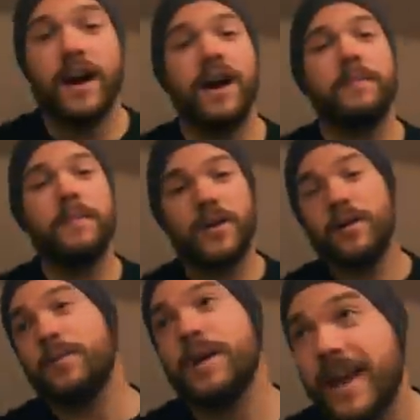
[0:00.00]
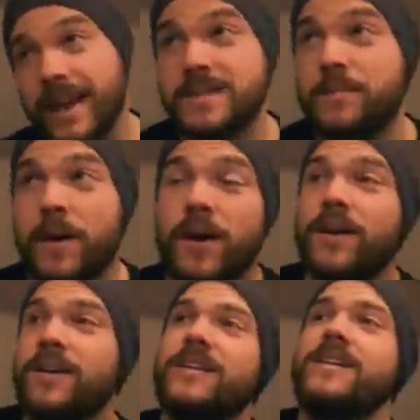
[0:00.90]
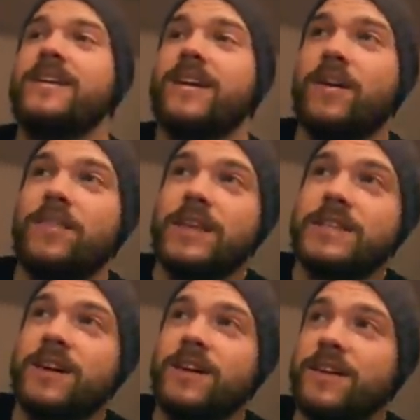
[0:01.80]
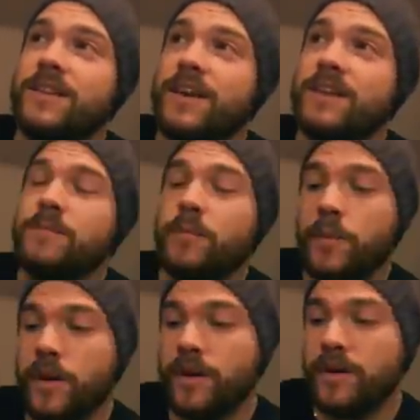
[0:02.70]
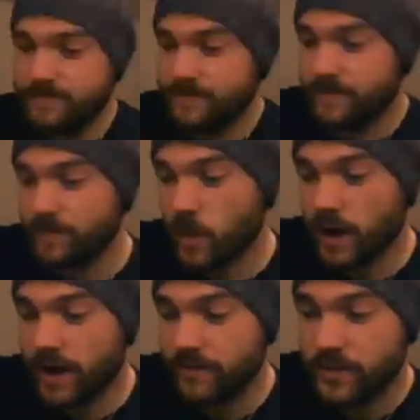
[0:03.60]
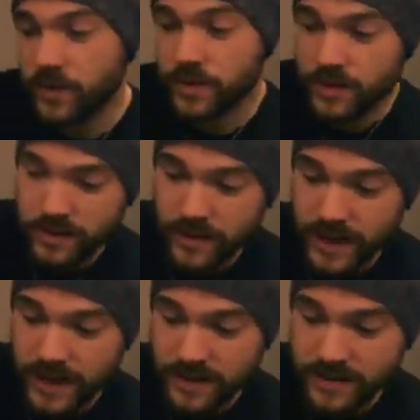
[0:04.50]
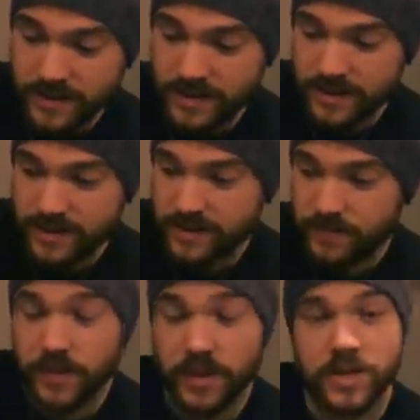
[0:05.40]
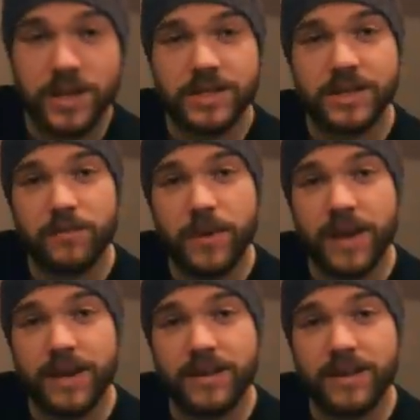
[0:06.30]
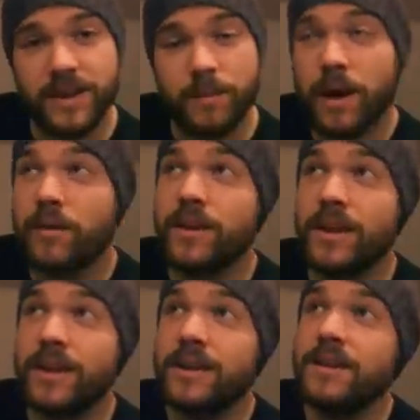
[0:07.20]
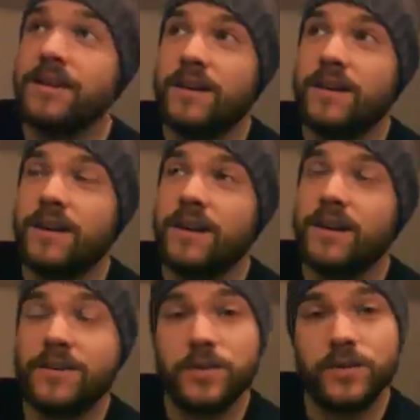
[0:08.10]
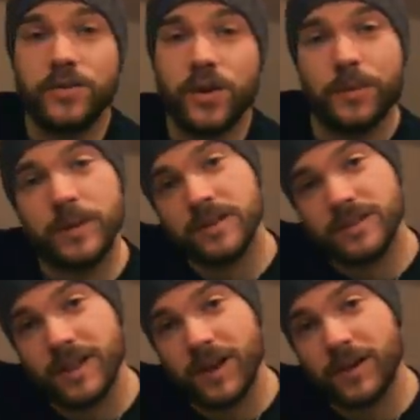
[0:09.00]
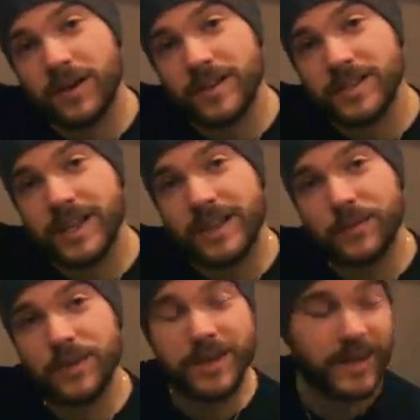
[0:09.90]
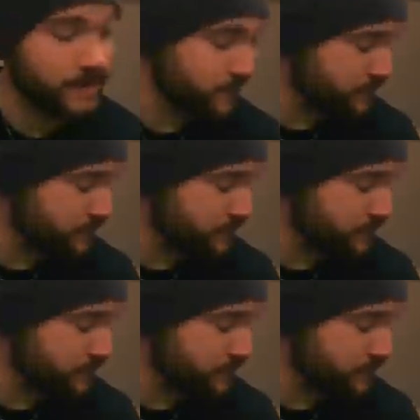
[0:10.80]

I might not be an expert on this kind of thing, but what I've done and the changes I've made apparently do the job. So I'm going to share them with you now.